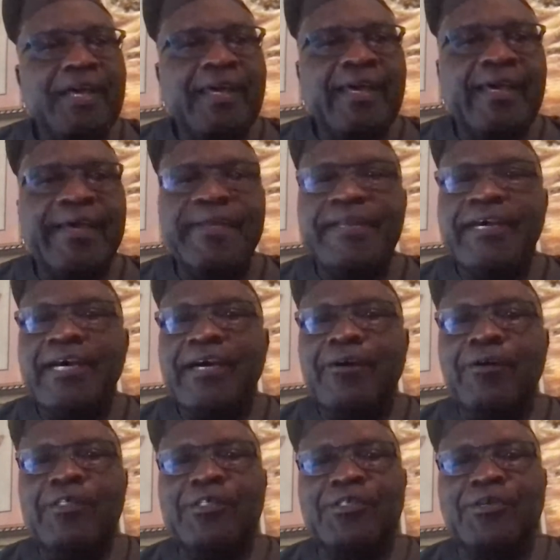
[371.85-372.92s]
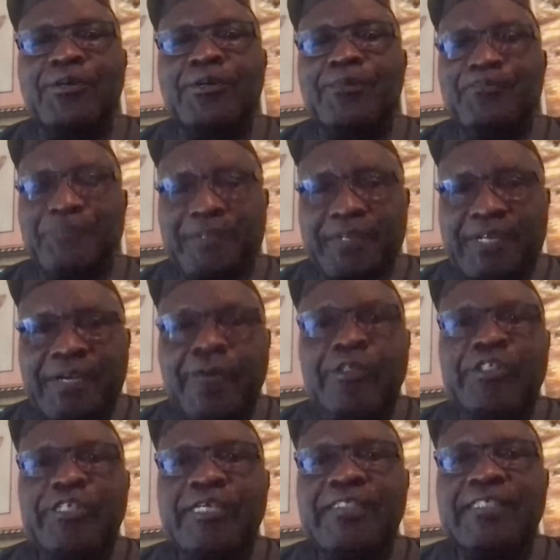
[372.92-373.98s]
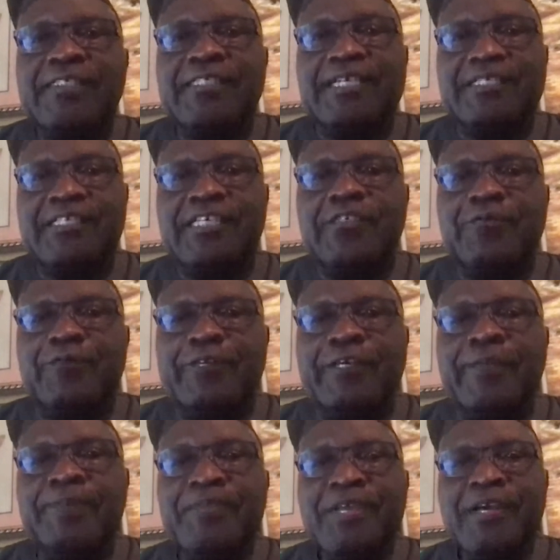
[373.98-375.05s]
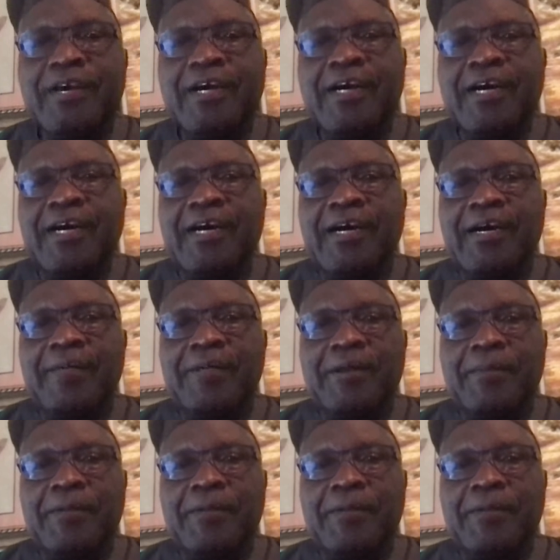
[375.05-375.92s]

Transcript: and uh, also negotiated successfully uh,